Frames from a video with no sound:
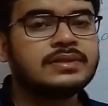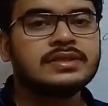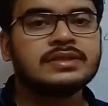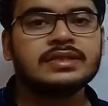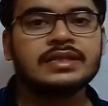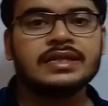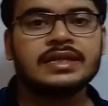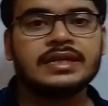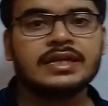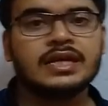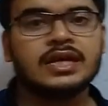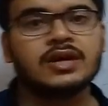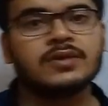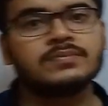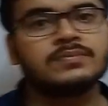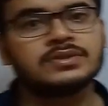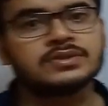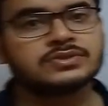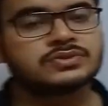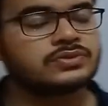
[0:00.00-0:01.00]
means area
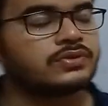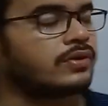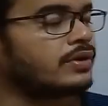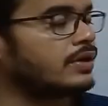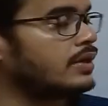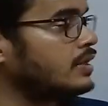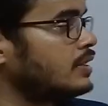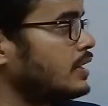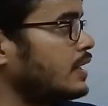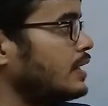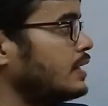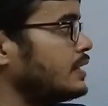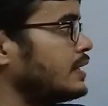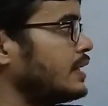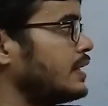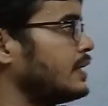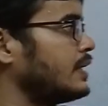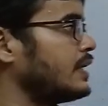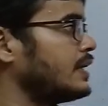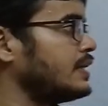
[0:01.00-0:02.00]
of the soil, and
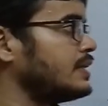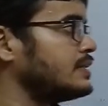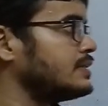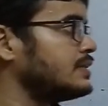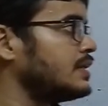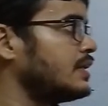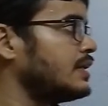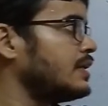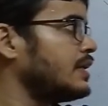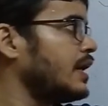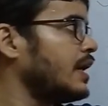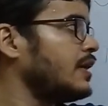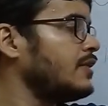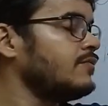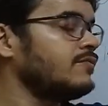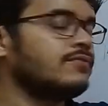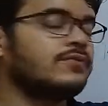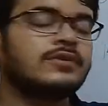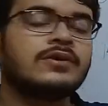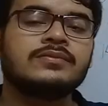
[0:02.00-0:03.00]
delta T is the
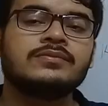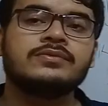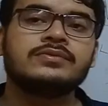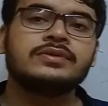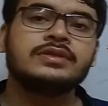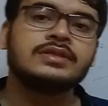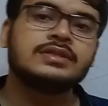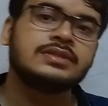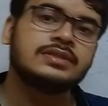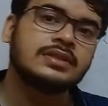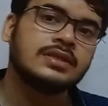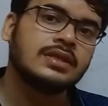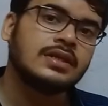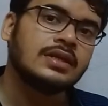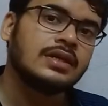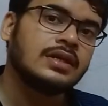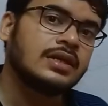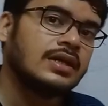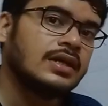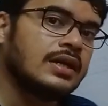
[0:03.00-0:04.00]
time from which
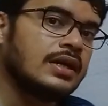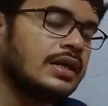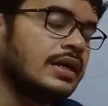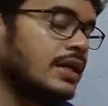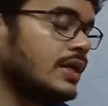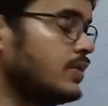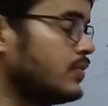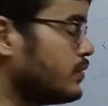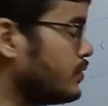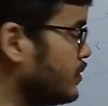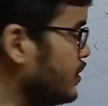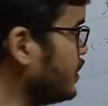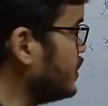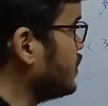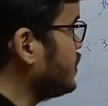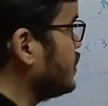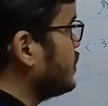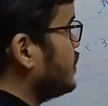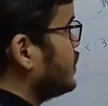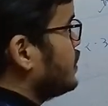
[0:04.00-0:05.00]
in
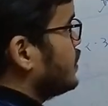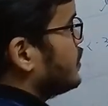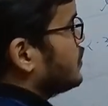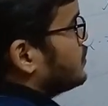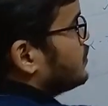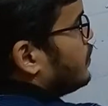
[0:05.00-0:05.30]
which the